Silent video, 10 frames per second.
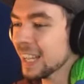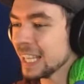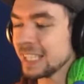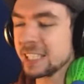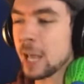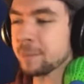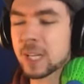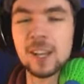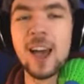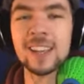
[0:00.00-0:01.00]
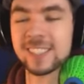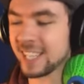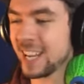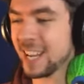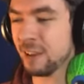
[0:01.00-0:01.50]
It's Septic Eye
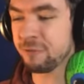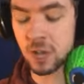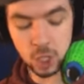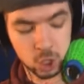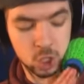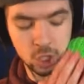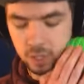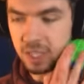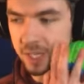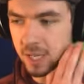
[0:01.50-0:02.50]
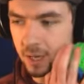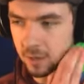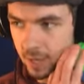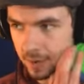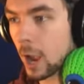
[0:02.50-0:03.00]
Steve! Shh, you didn't
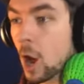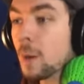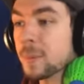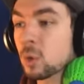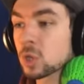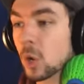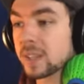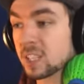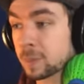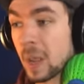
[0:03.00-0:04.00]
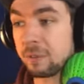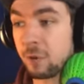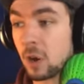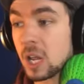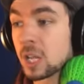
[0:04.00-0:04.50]
hear that. I hope you enjoyed this spike
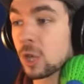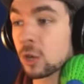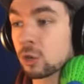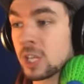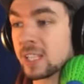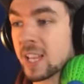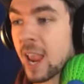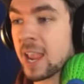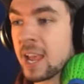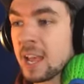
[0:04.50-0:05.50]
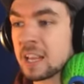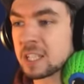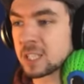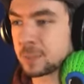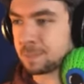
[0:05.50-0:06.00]
fall. You usually say,
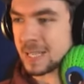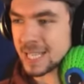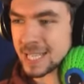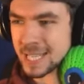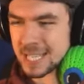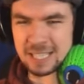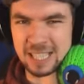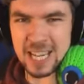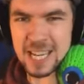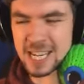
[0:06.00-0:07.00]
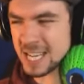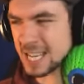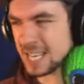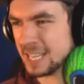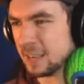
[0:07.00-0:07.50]
Speed is
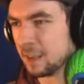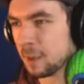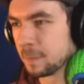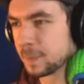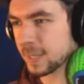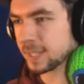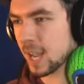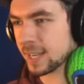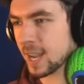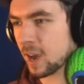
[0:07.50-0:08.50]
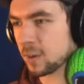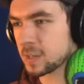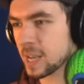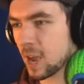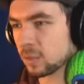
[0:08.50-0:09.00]
key! But not
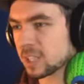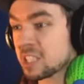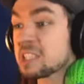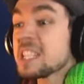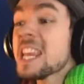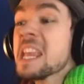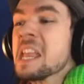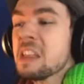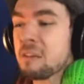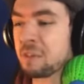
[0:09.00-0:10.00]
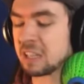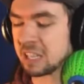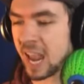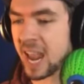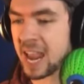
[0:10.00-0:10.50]
now. Now Steve
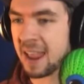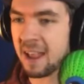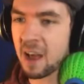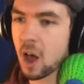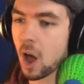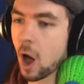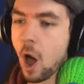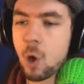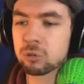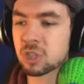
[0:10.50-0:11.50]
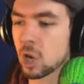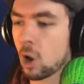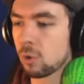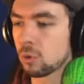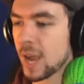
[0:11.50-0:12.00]
is key. Oh,
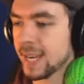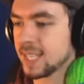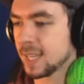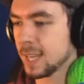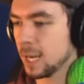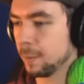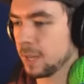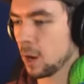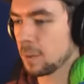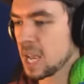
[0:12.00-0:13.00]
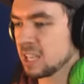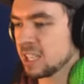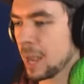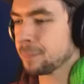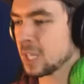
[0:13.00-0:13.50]
so right. Here we go.
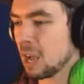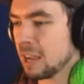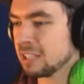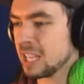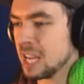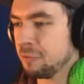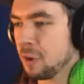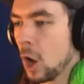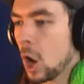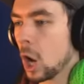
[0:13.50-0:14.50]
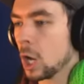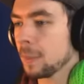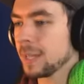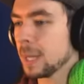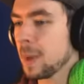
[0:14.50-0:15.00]
Septic Eye Steve. All
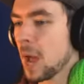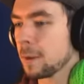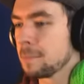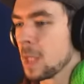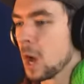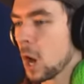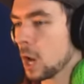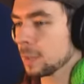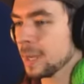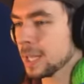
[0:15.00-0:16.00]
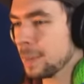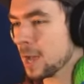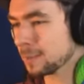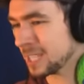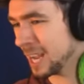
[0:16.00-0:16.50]
the way to the bottom. All the way to the bottom,